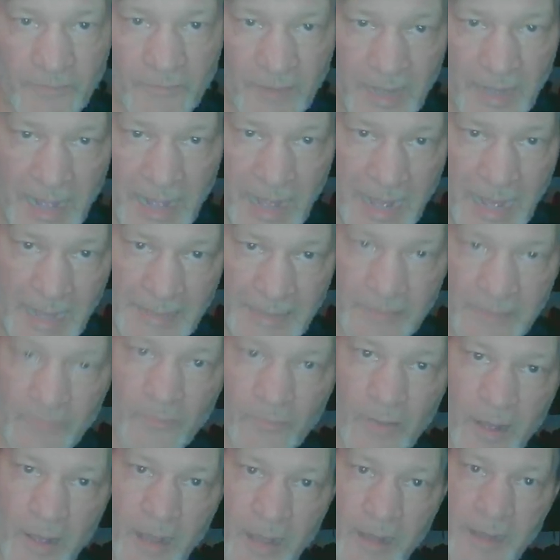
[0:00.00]
God,
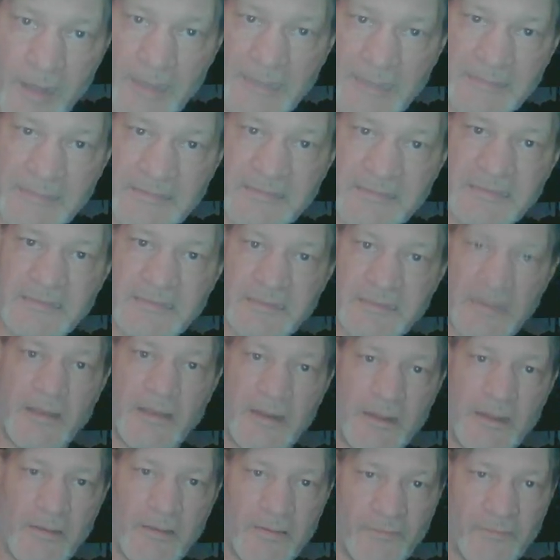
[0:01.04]
you are a
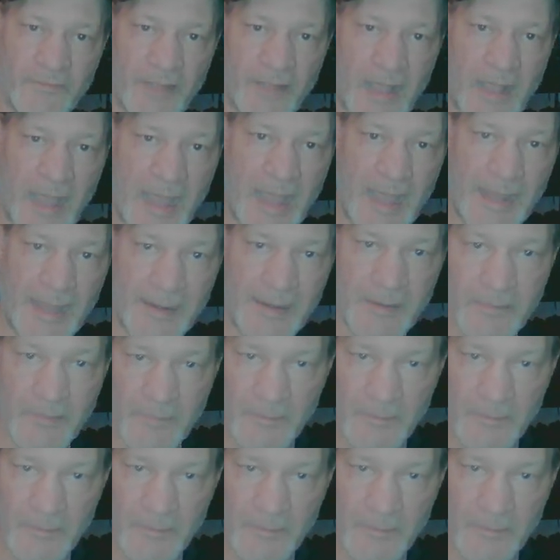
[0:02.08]
son of God.